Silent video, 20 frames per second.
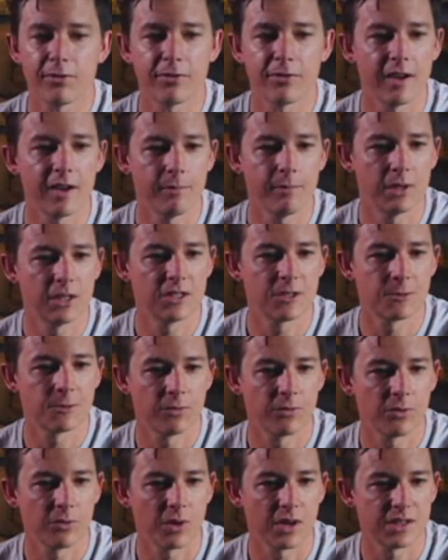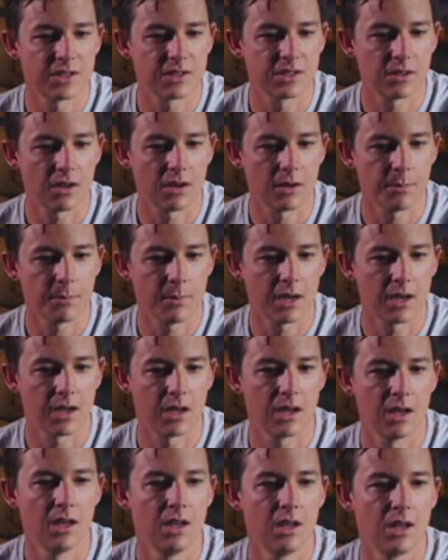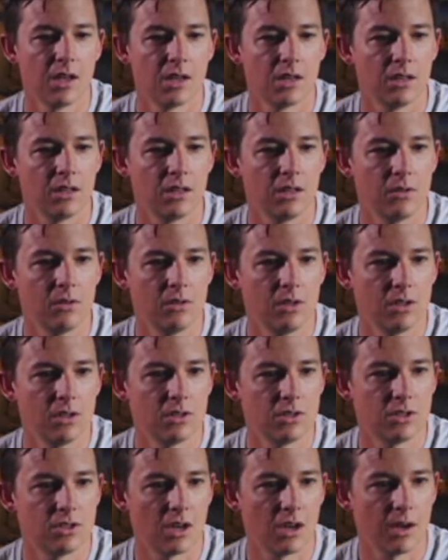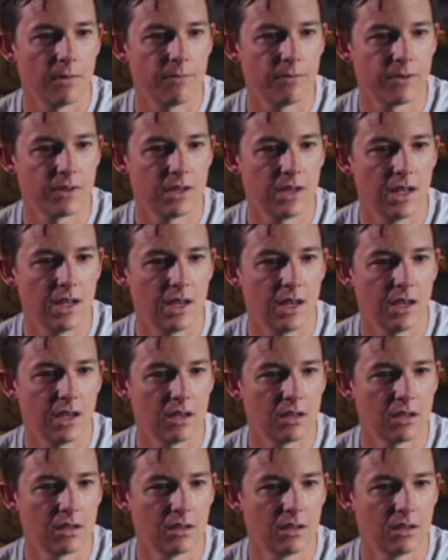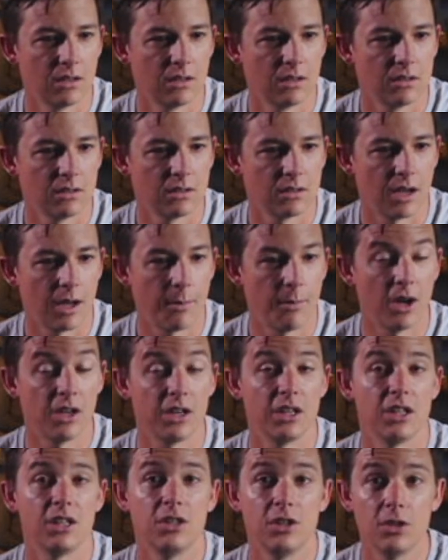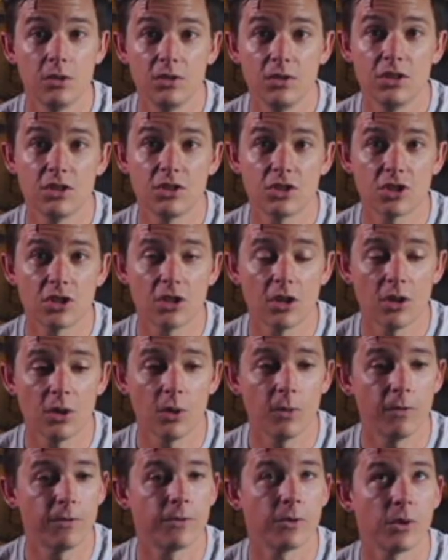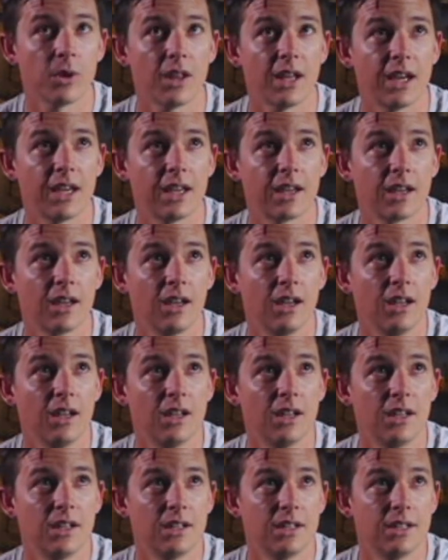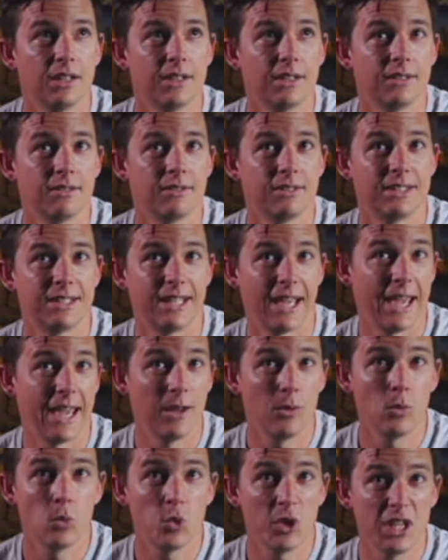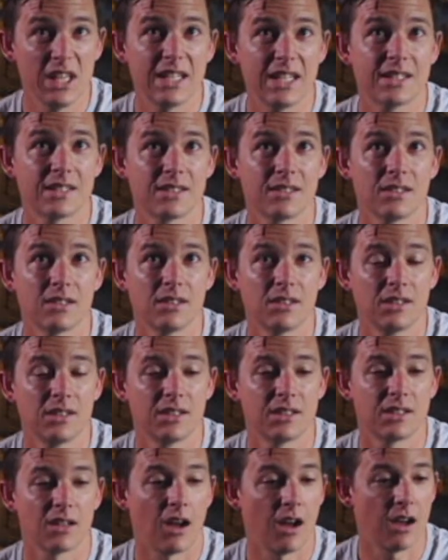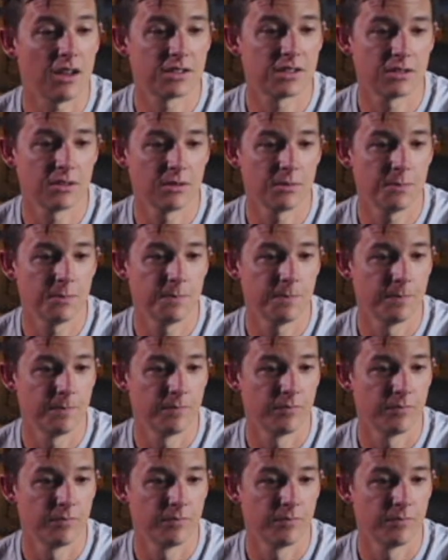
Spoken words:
5 minutes before I start my union job for the day. I'm on a union show for like 10 weeks. It's awesome.